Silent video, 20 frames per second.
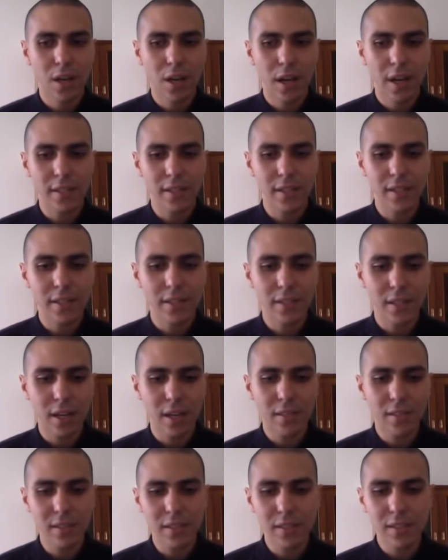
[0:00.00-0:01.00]
And I
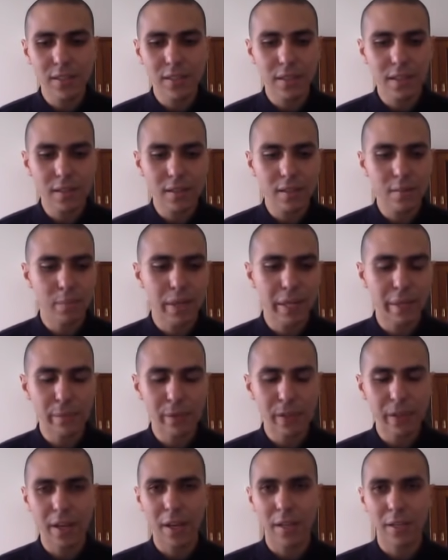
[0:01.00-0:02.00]
think that
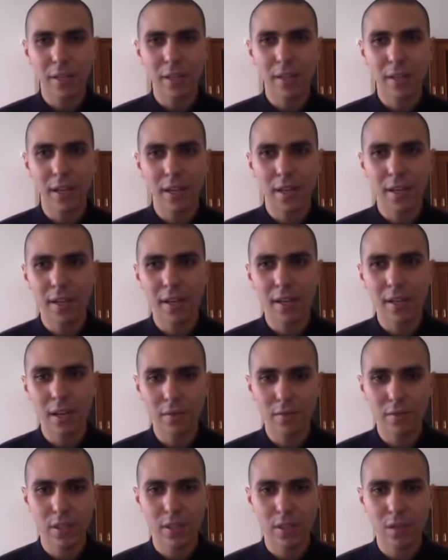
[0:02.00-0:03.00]
maybe added a
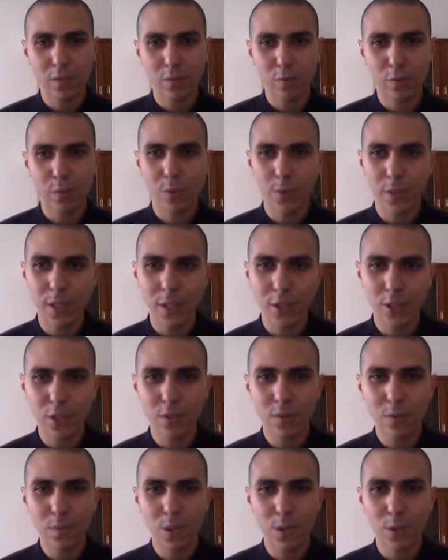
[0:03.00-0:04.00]
level of
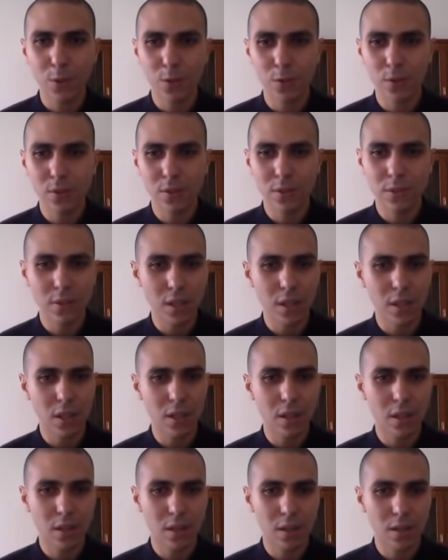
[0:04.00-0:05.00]
protection because
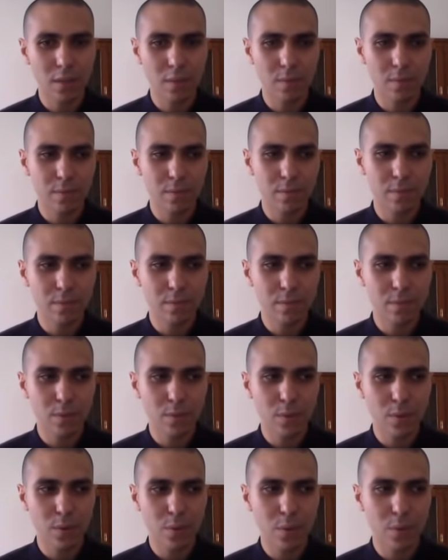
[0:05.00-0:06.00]

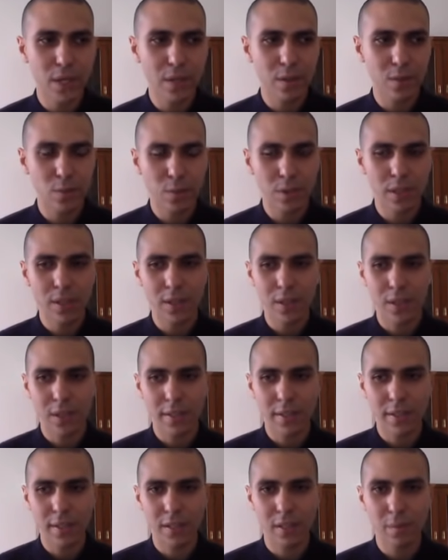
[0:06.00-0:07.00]
when
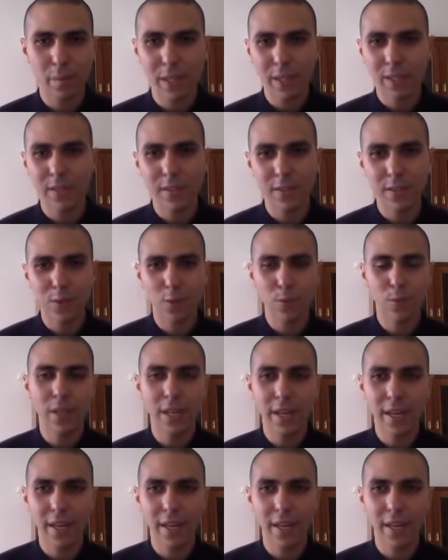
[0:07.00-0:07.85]
like independent UK